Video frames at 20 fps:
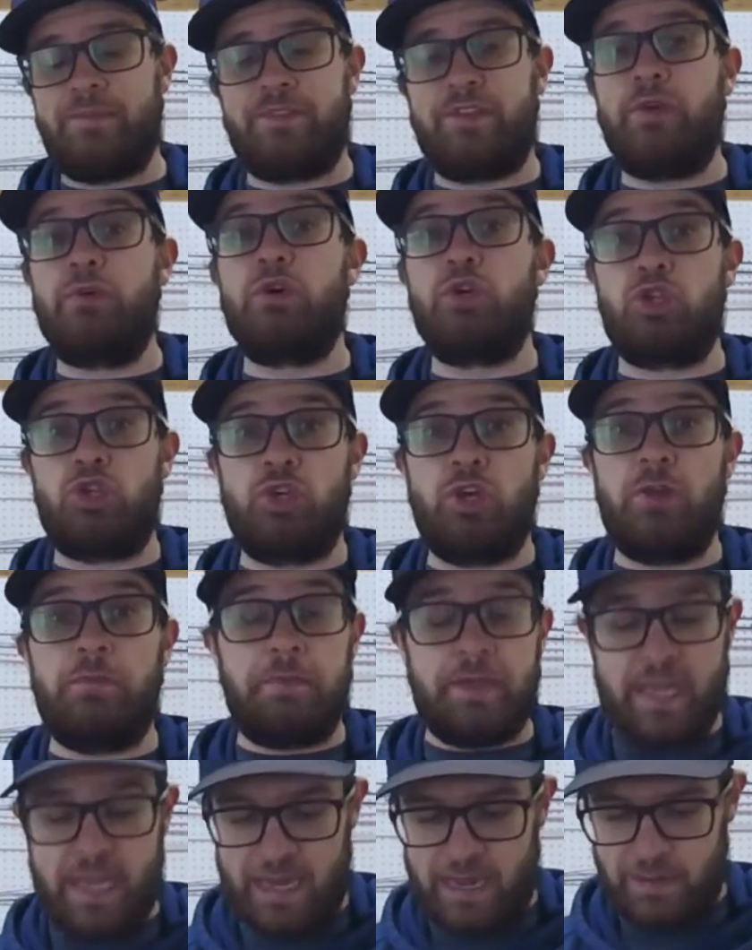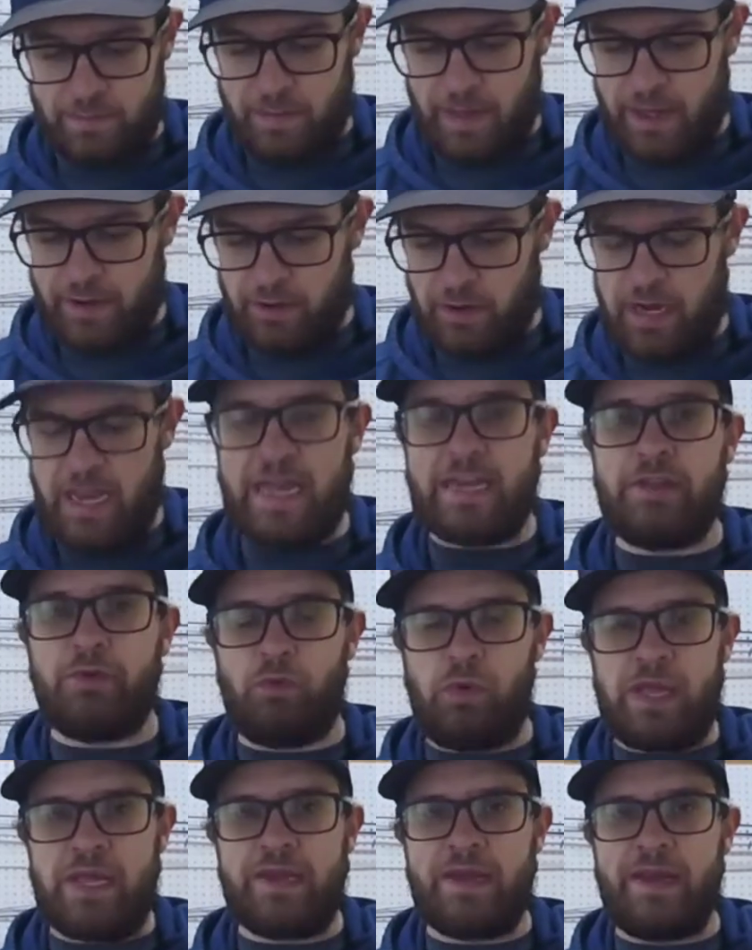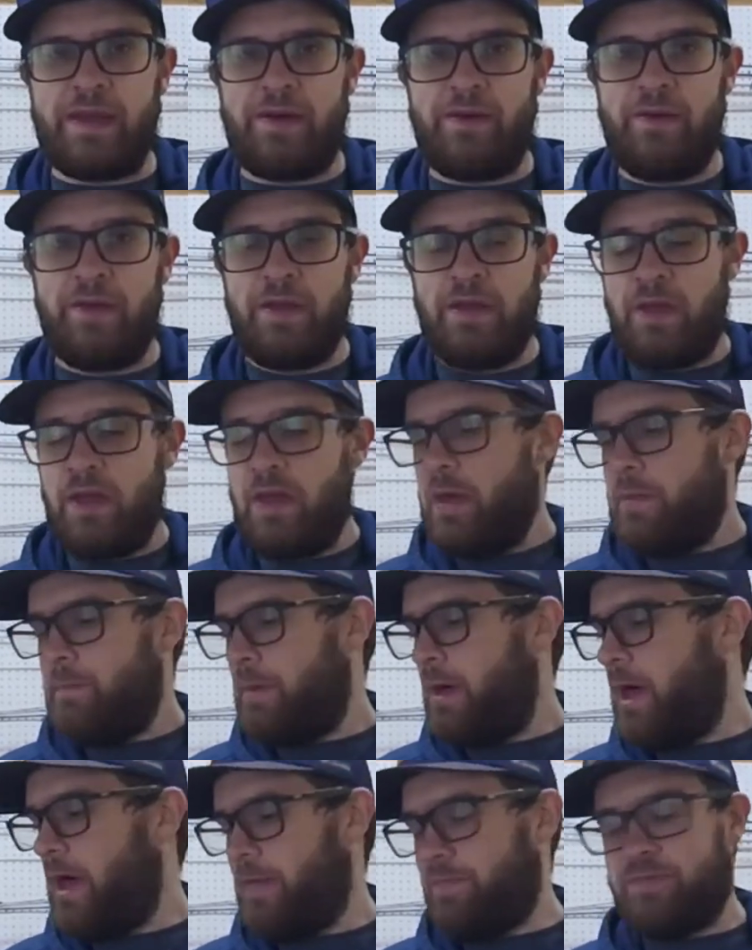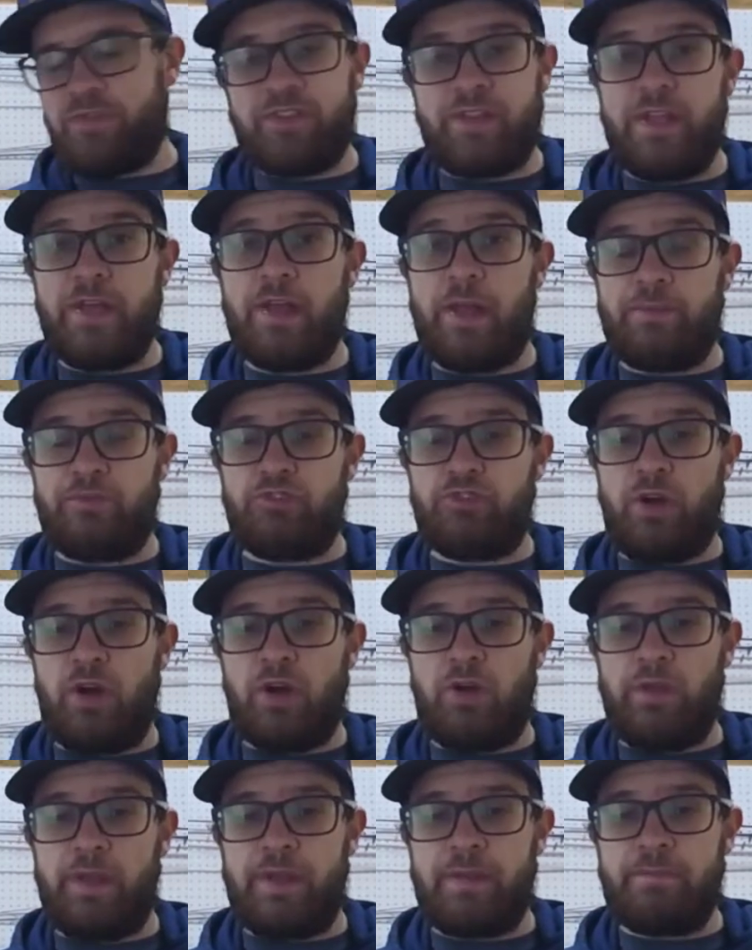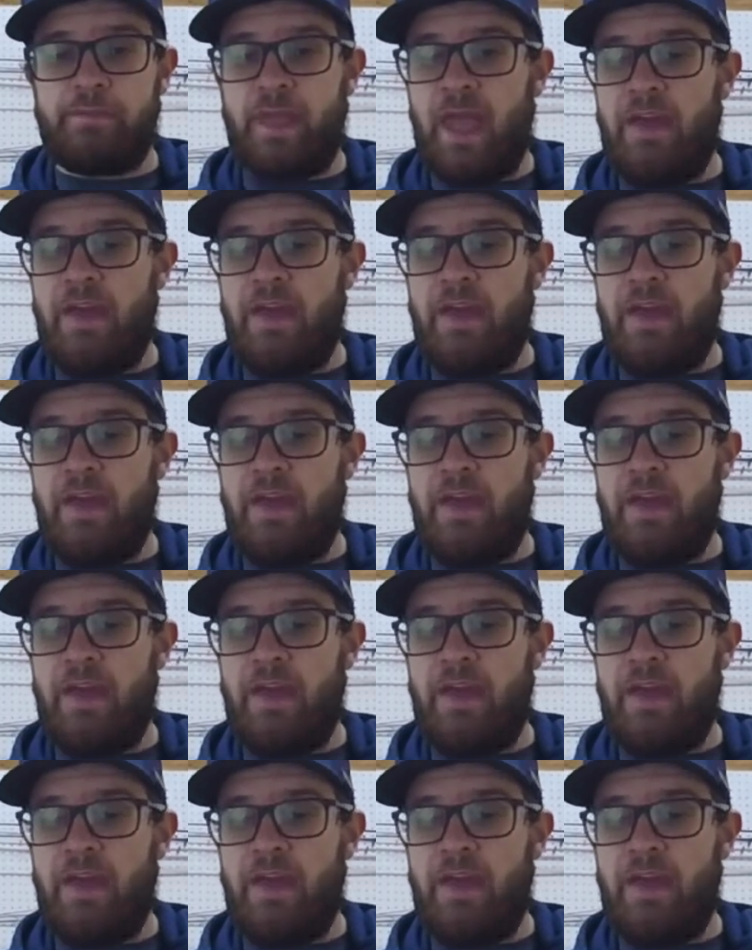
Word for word: so it should be getting better any week now, but still I'm struggling.